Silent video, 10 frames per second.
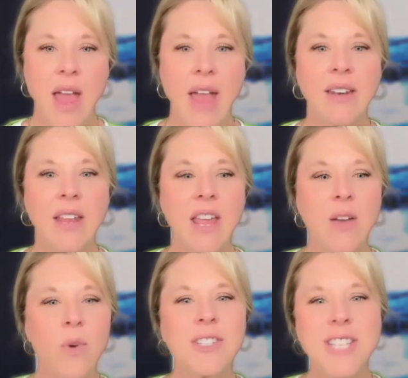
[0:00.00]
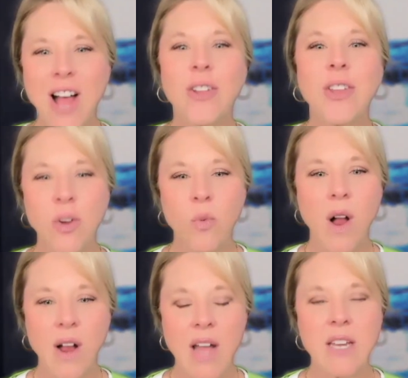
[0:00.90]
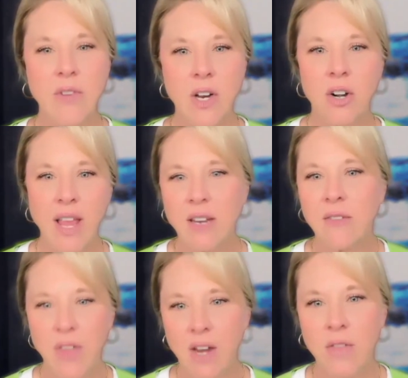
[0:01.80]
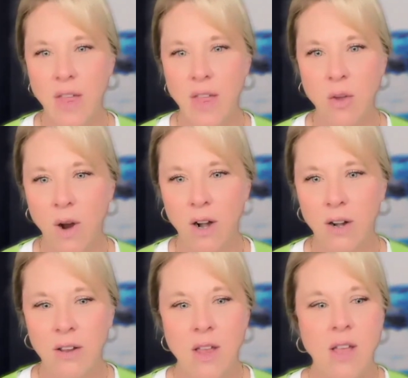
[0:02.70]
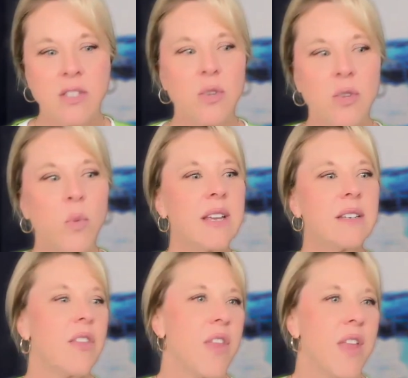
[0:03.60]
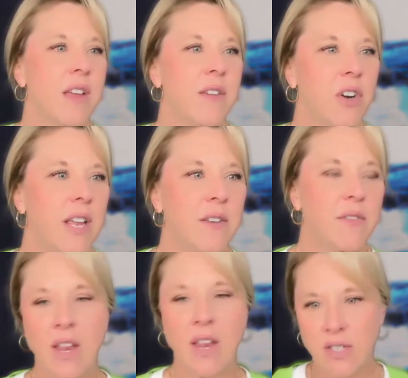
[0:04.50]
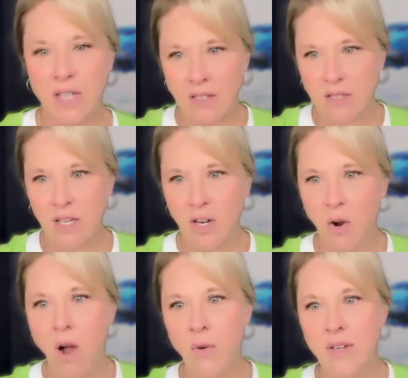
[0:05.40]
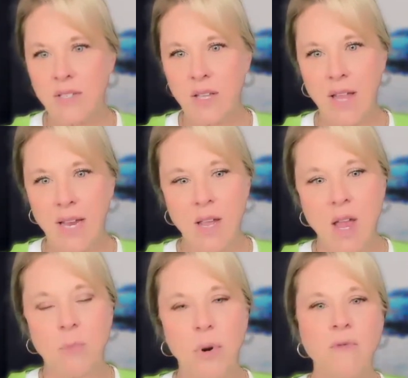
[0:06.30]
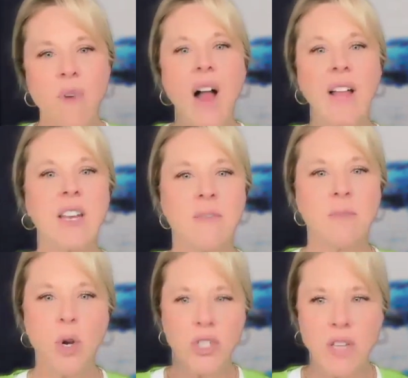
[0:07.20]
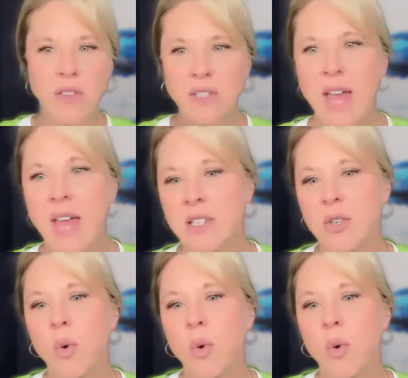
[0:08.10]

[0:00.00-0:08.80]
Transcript: and it will tell you what kind of a creative thinker that you are. So we tend to think of creative thinkers as, always the like provocative, pushing the status